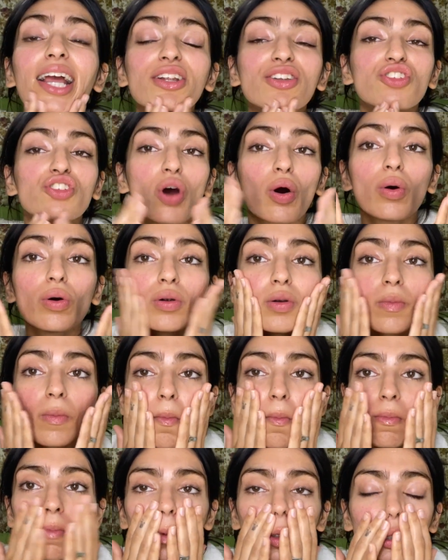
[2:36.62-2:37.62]
don't
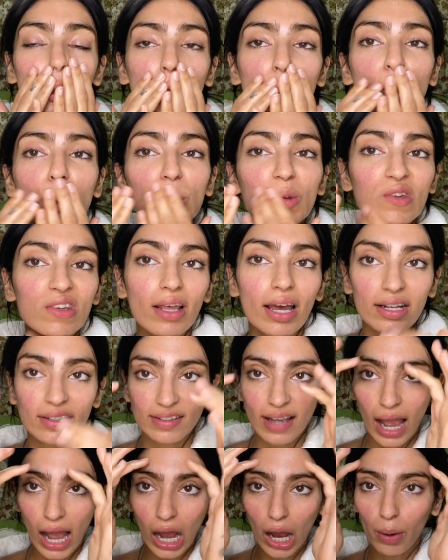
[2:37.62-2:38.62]
use a
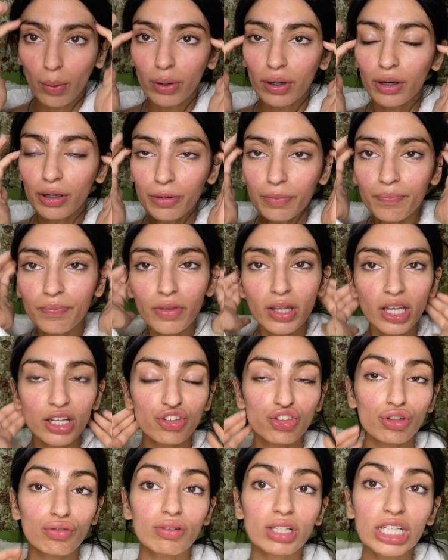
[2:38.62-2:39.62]
towel
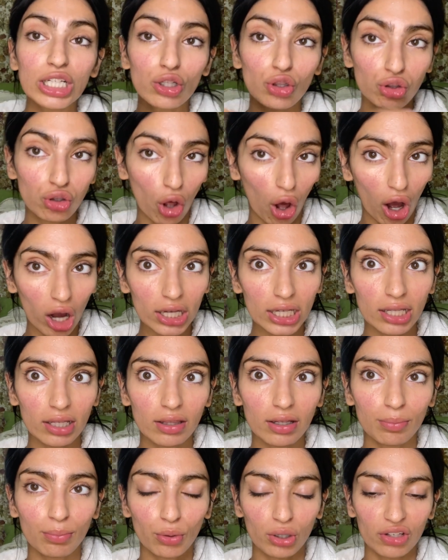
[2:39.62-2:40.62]
to really lock in the
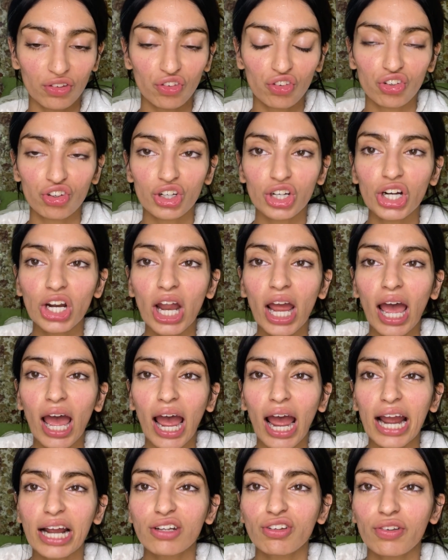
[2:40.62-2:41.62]
moisture.
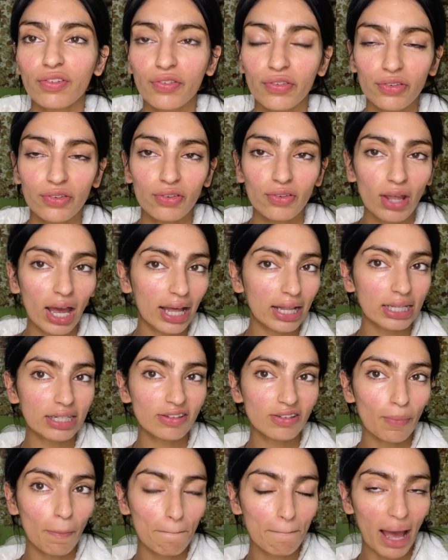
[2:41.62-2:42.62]
I like
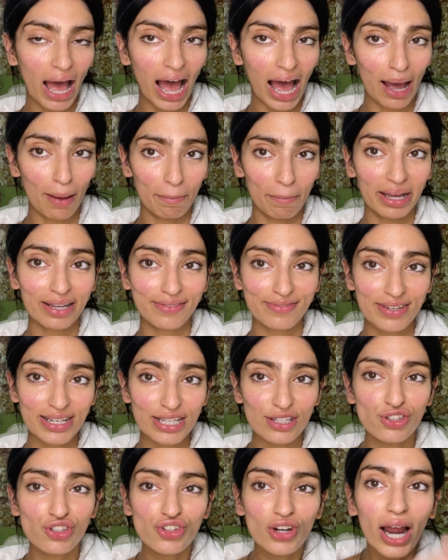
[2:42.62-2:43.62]
to pat my
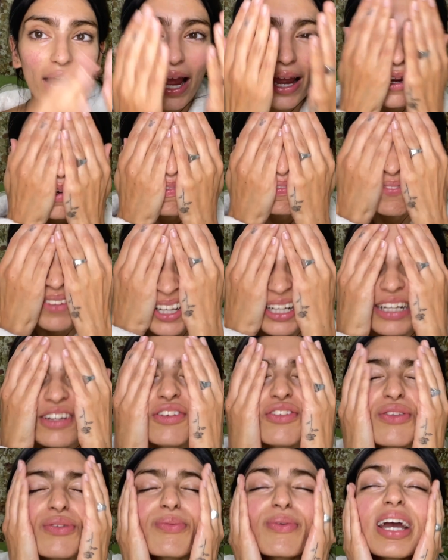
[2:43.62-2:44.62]
face dry, and I
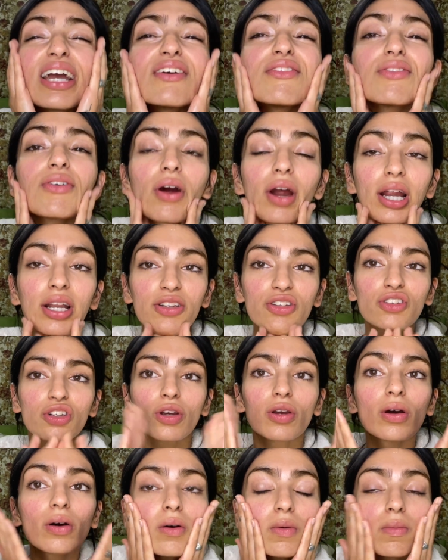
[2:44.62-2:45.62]
just wait for it
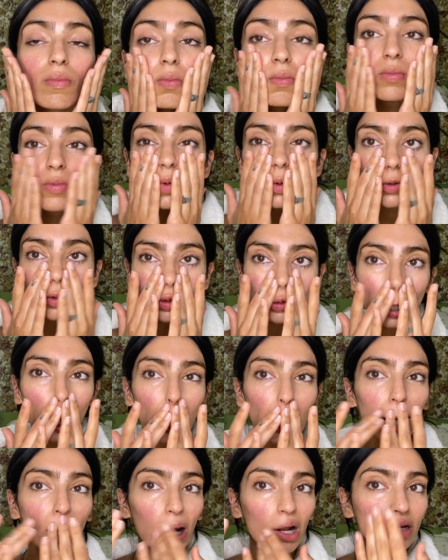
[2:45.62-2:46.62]
to dry
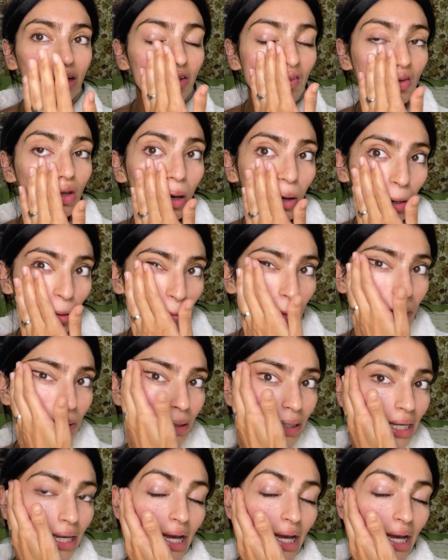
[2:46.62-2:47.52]
on its own.